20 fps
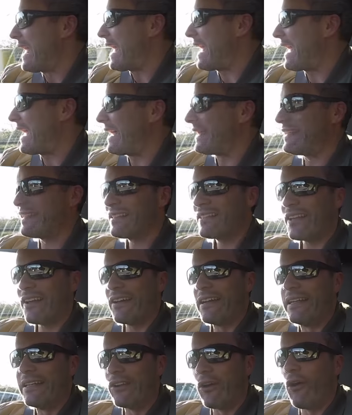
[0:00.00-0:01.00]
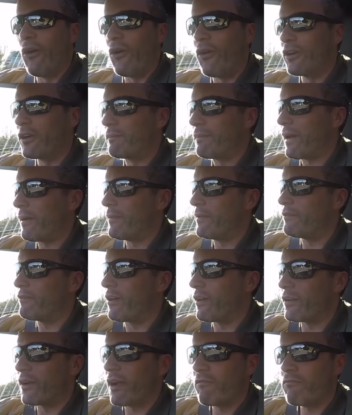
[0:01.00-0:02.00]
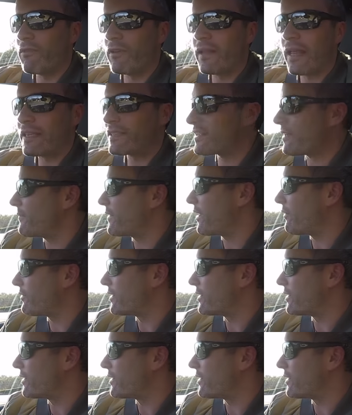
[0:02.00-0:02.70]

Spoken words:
and certainly not on a public road. That's something